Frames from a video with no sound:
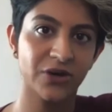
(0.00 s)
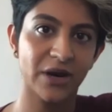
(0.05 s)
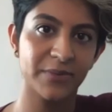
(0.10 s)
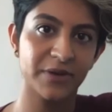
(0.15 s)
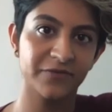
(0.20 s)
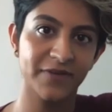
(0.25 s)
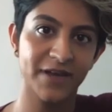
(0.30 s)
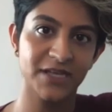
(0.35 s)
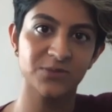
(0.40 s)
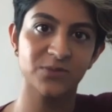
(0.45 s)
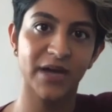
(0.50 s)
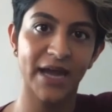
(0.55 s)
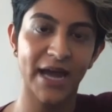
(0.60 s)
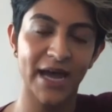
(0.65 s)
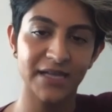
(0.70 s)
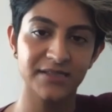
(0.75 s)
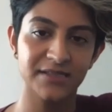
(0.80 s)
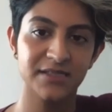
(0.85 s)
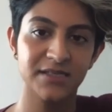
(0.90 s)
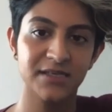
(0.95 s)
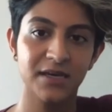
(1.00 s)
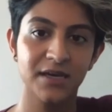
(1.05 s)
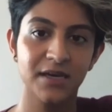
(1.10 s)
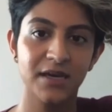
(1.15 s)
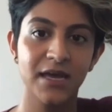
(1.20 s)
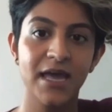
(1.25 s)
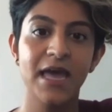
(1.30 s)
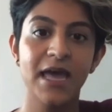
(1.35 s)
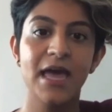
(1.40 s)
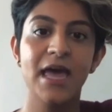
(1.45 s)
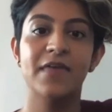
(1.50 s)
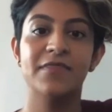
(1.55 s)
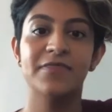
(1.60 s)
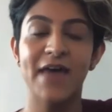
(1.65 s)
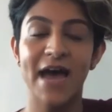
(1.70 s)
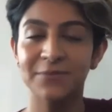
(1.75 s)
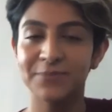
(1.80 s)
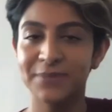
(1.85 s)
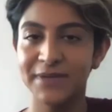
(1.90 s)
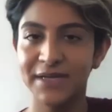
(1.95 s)
and Facebook ads.
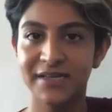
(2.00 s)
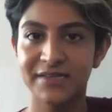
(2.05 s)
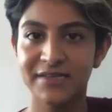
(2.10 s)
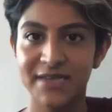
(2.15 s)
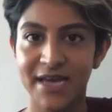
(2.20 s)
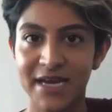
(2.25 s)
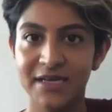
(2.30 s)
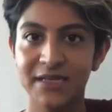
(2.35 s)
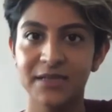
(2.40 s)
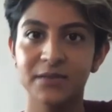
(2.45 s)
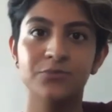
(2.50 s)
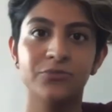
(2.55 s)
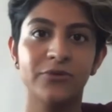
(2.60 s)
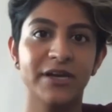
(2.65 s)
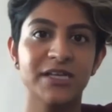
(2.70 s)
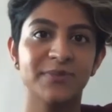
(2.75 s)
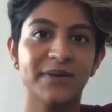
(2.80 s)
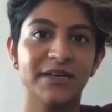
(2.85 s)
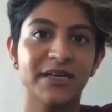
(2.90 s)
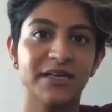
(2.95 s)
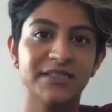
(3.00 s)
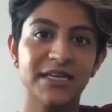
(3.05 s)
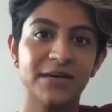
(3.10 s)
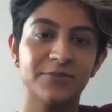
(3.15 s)
That being said, brings me to tip